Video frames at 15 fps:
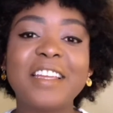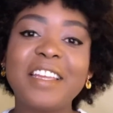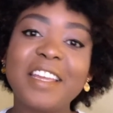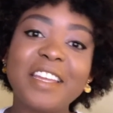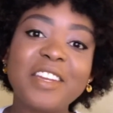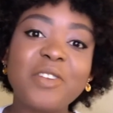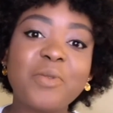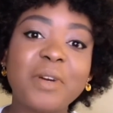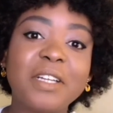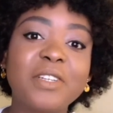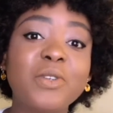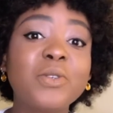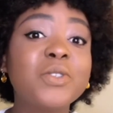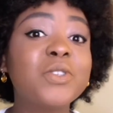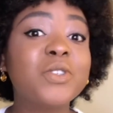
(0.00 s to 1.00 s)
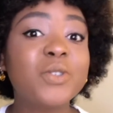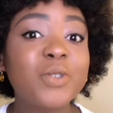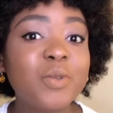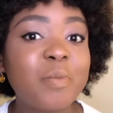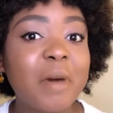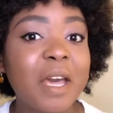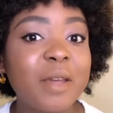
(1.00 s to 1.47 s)
anyone who
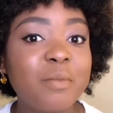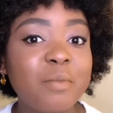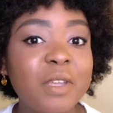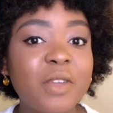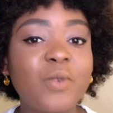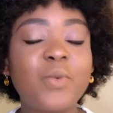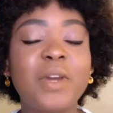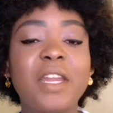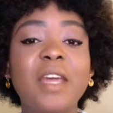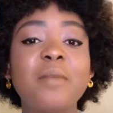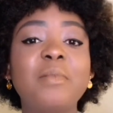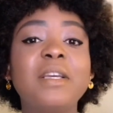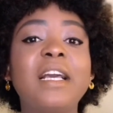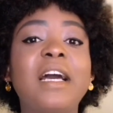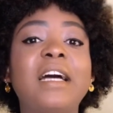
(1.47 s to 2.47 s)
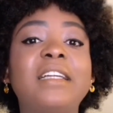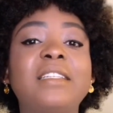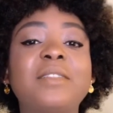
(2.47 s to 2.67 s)
stood by me when I began